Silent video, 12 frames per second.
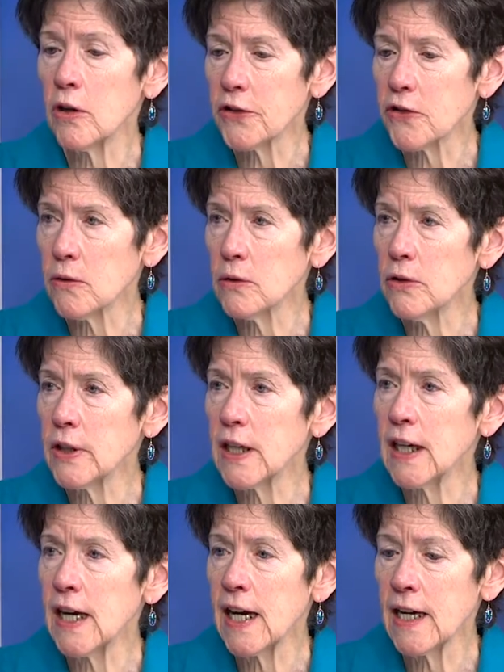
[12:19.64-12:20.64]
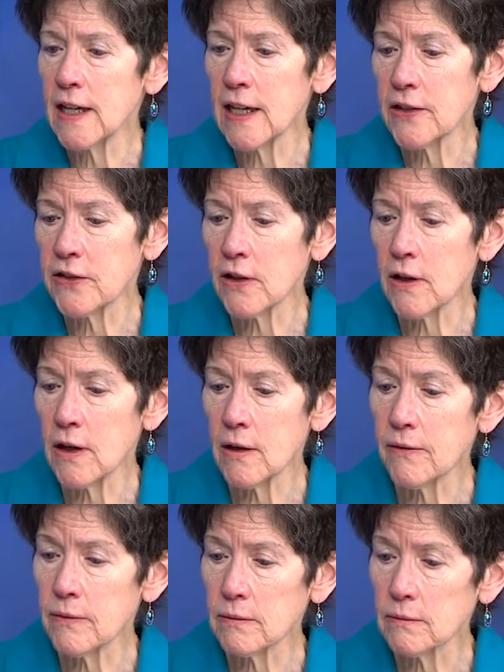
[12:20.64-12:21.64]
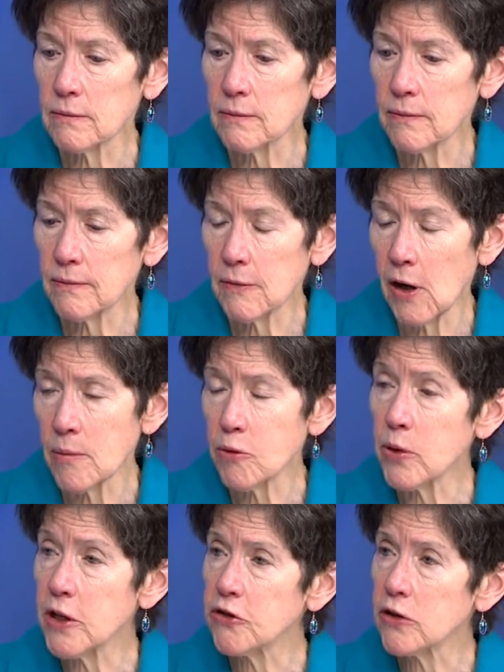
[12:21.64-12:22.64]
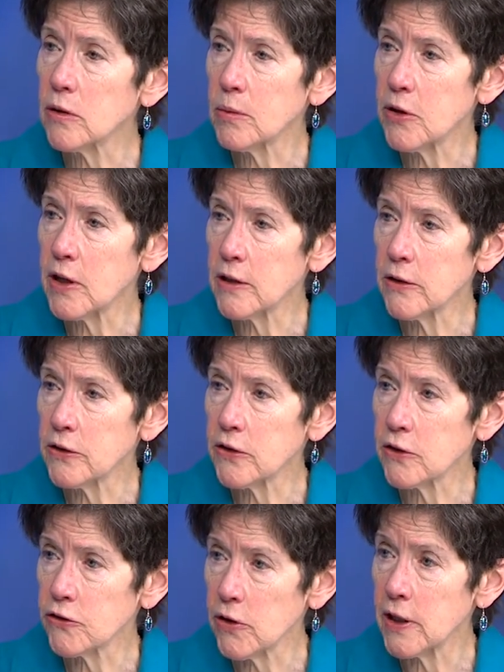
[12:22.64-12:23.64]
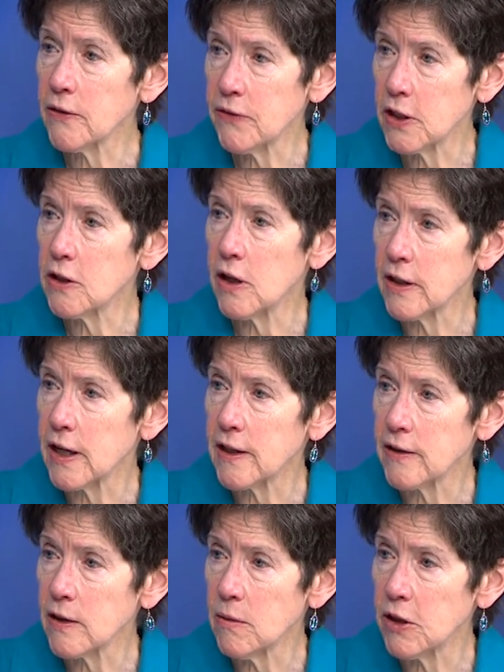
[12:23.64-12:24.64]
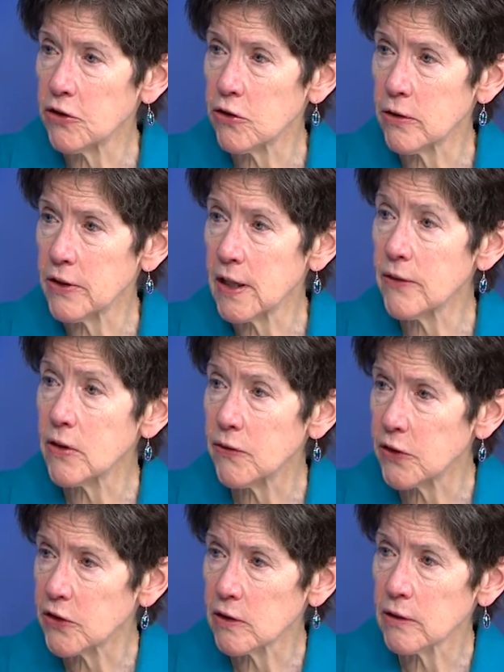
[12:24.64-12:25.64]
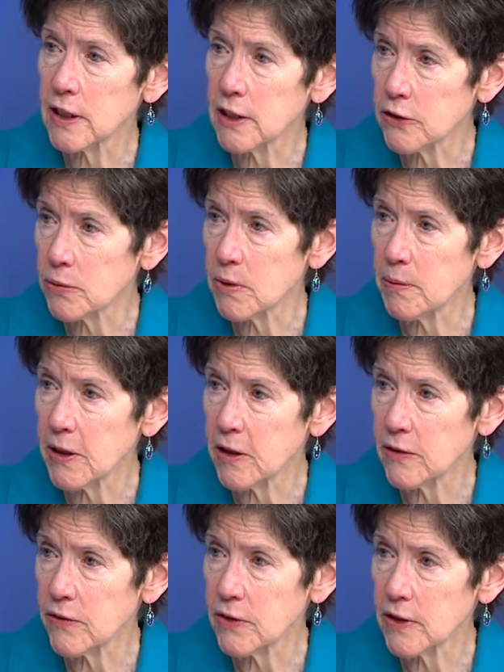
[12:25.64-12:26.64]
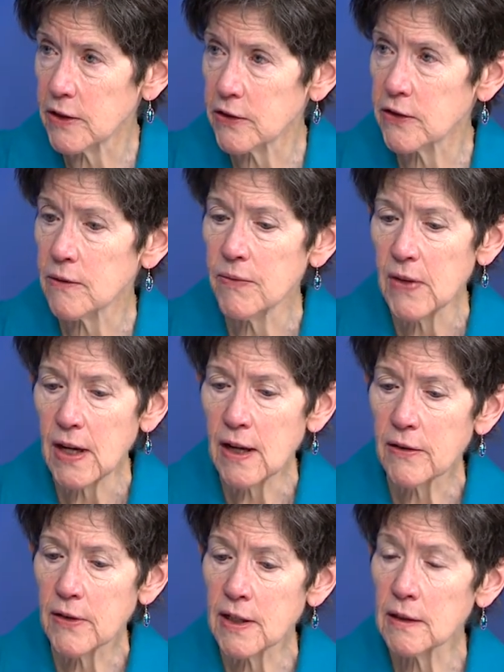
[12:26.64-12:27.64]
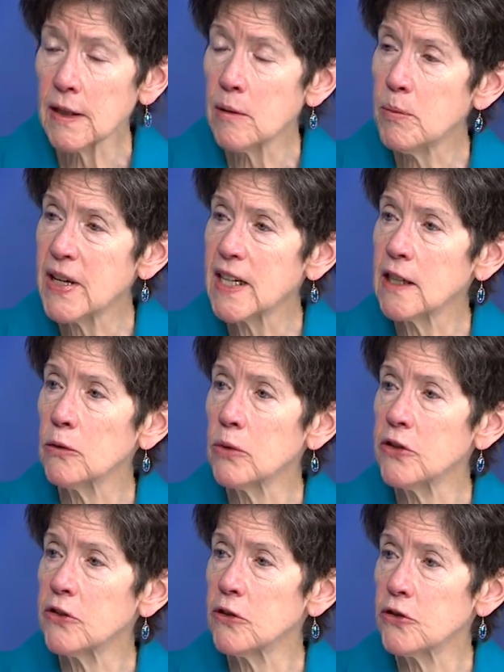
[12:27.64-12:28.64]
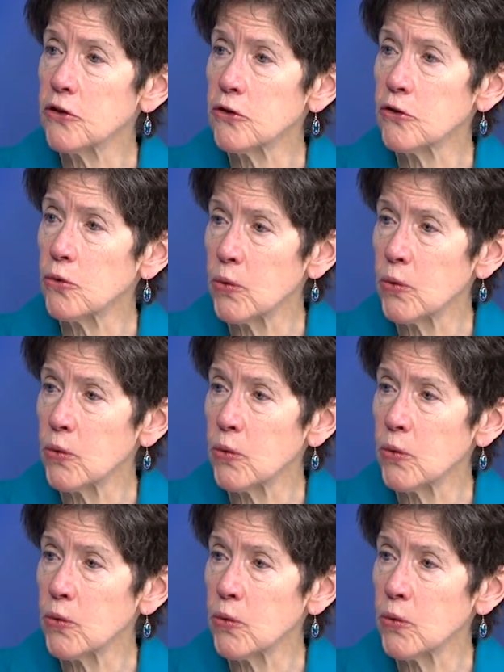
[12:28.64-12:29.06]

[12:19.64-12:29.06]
also looking at, as our operational partners are trying to figure out how do they make sure that every facility is prepared for this, It, embedding researchers